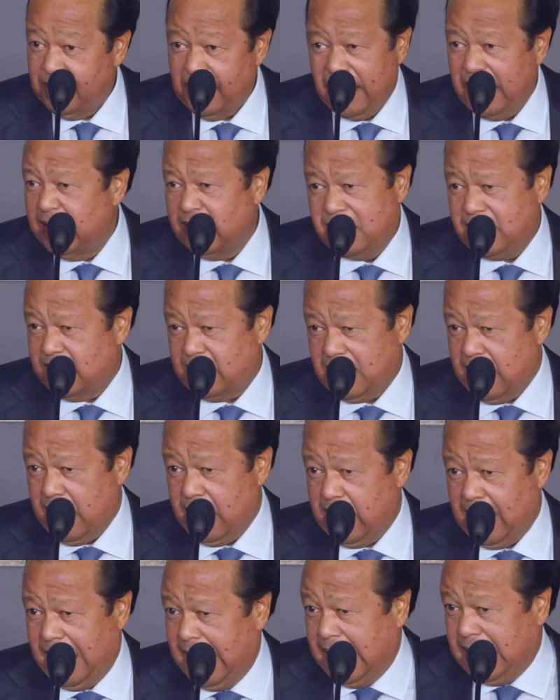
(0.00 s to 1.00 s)

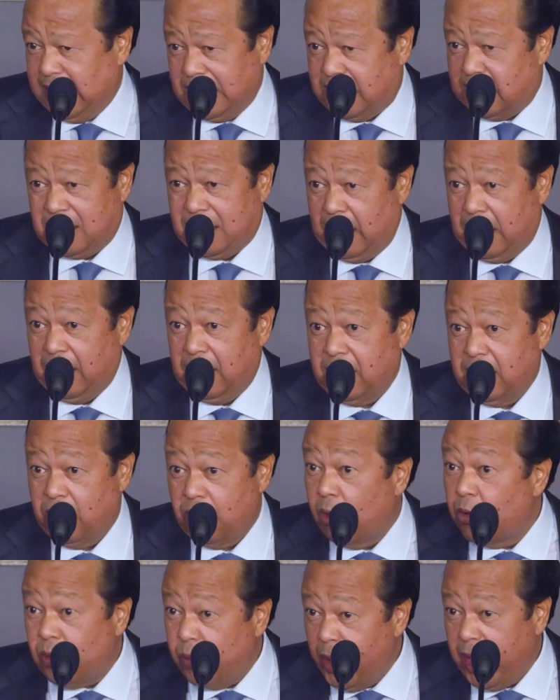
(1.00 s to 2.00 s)
Instant,
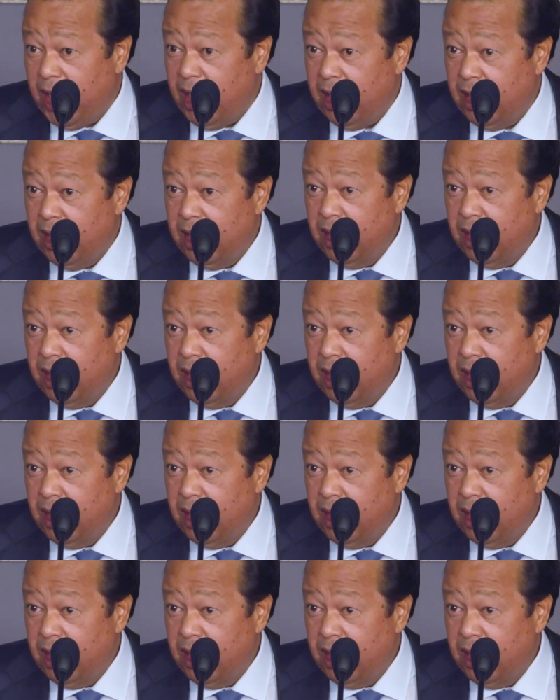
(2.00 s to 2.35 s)
don't we?